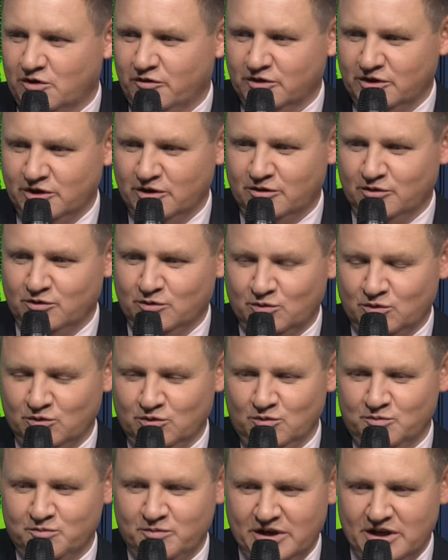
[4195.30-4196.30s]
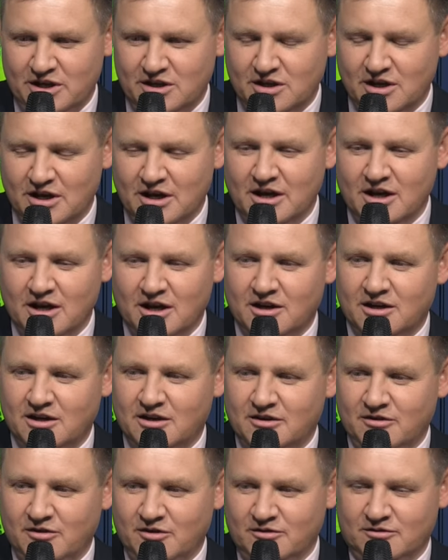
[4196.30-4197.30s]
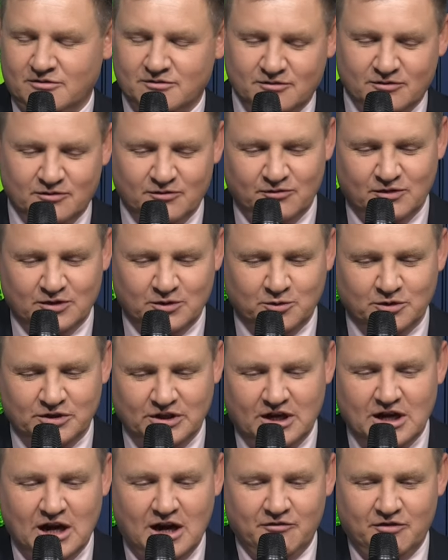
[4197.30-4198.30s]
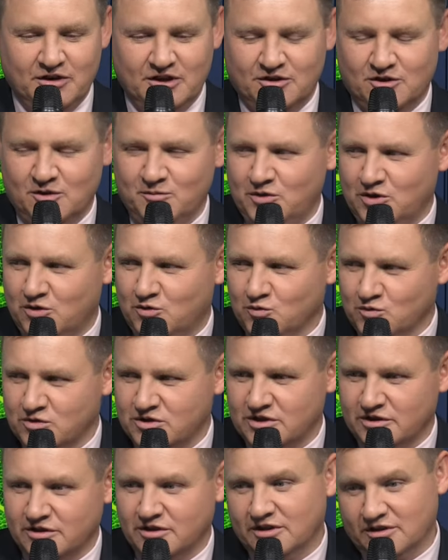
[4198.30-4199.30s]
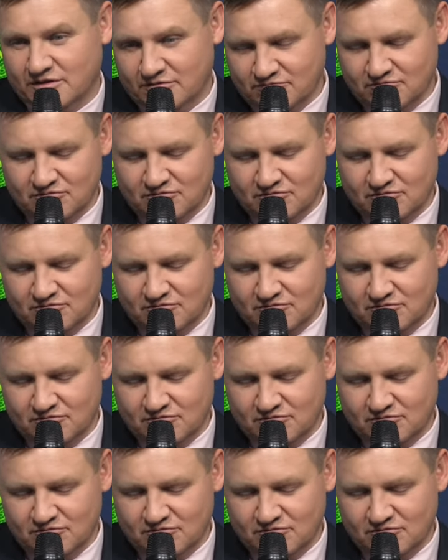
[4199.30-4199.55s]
coffee, from wasted coffee. So how can you